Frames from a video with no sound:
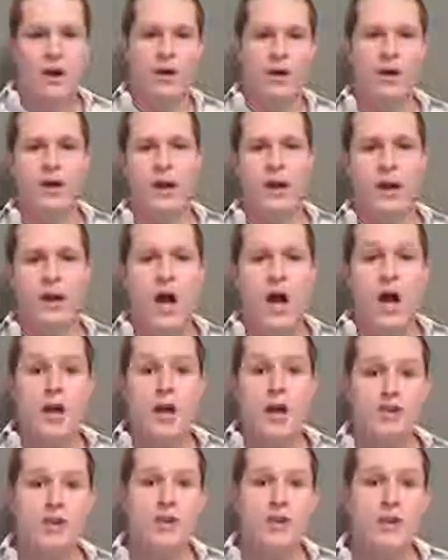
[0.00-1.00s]
Okay?
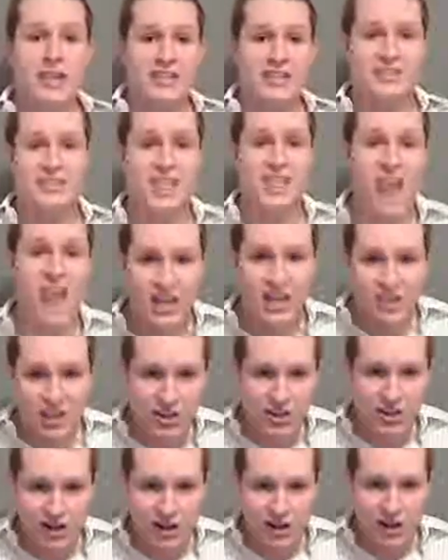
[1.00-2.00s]
Do you get
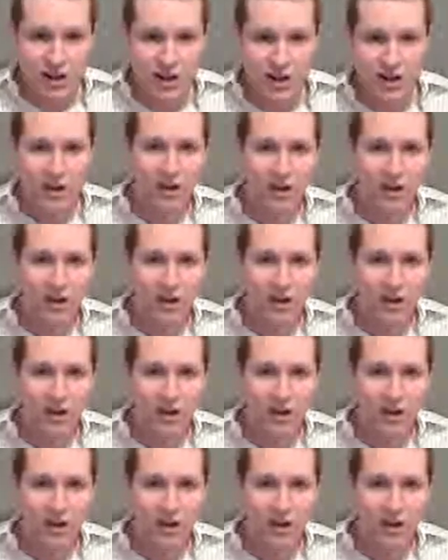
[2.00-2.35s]
tenure?